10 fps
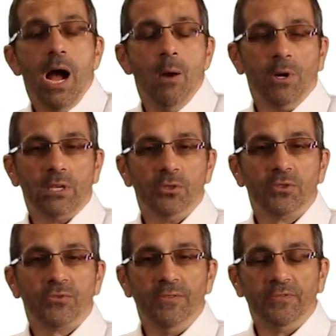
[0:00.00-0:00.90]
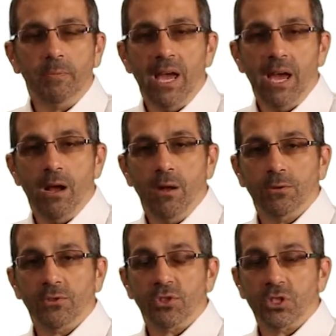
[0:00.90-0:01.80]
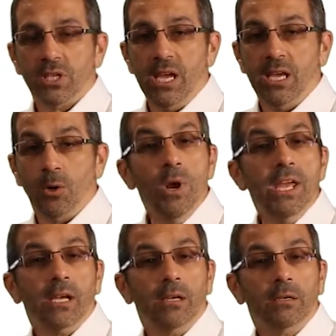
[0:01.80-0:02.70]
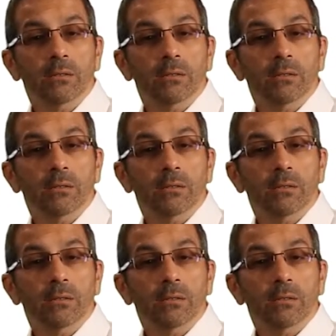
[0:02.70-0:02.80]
I want to lose 50 pounds in a week.